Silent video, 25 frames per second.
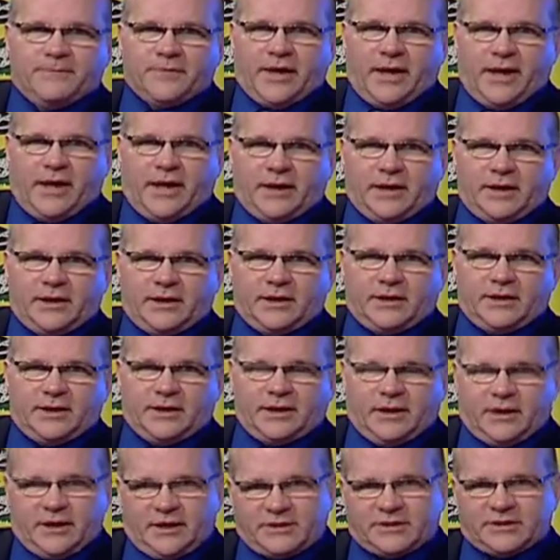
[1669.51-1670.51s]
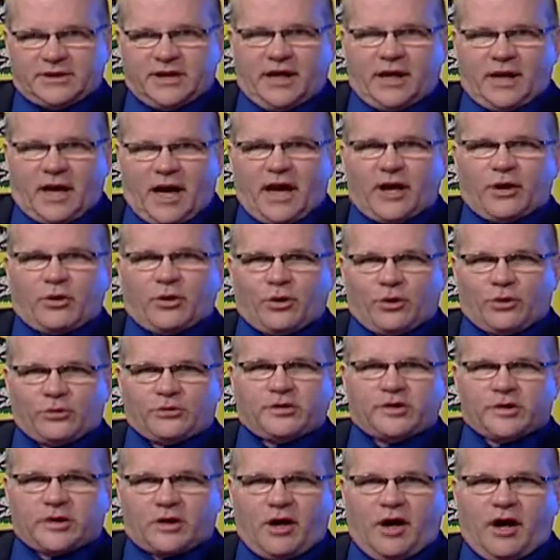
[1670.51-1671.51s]
and he said, I
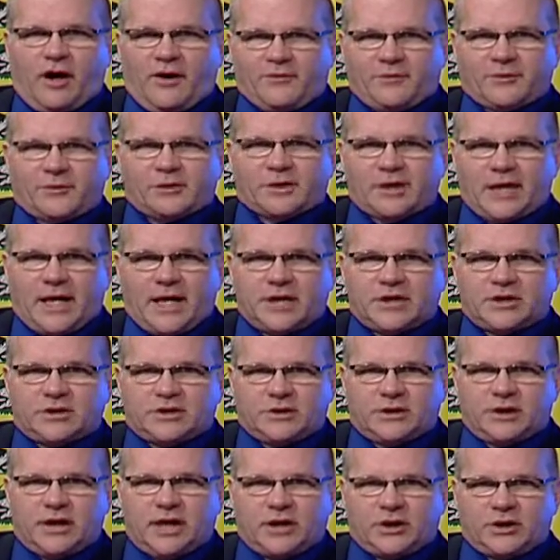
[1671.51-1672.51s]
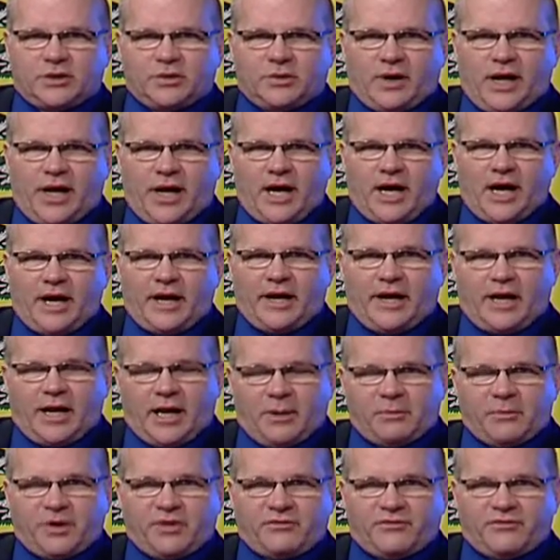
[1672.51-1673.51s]
heard the conversation that you had, and
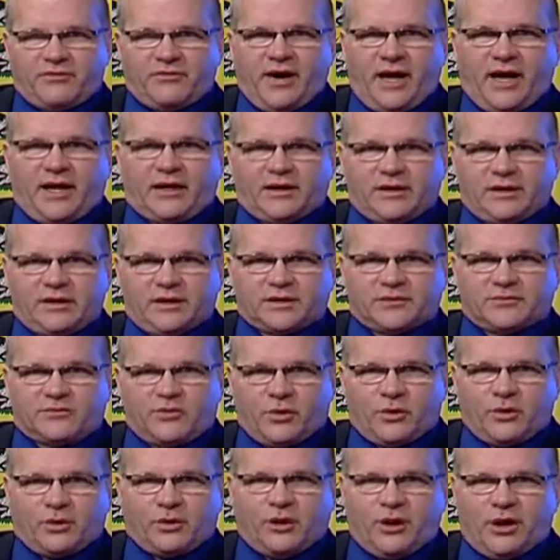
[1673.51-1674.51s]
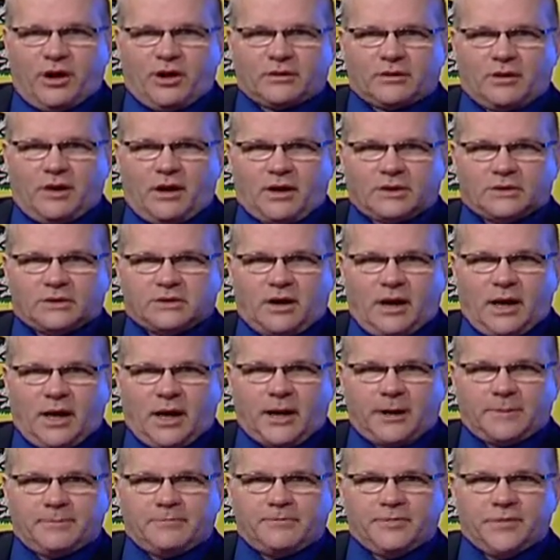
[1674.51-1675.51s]
I've been fighting this for a long, long
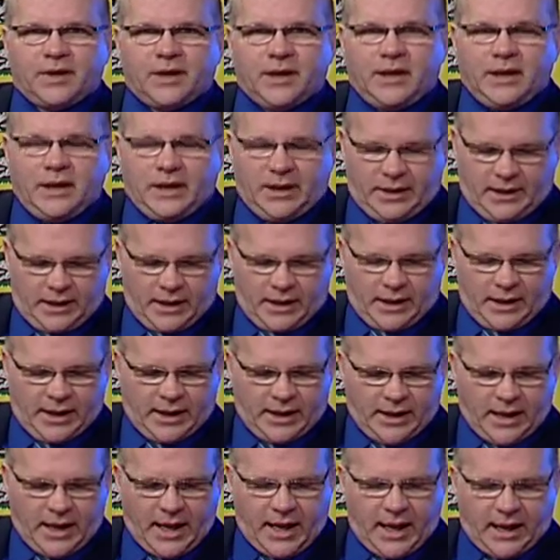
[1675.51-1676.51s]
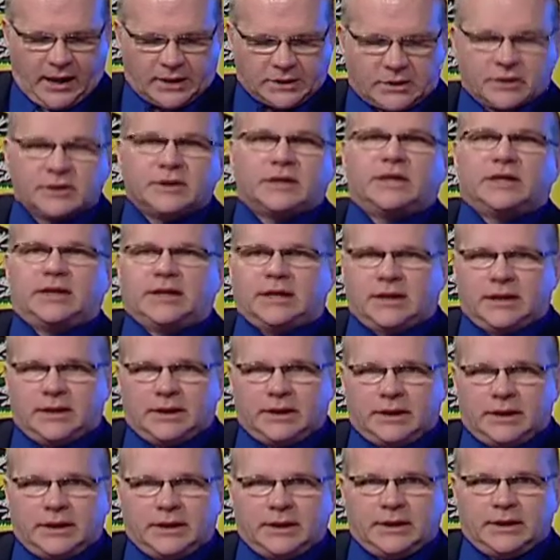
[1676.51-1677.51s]
time, and actually
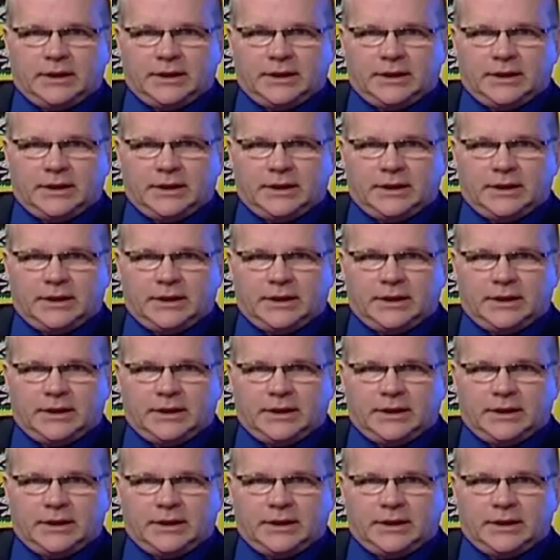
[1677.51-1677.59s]
in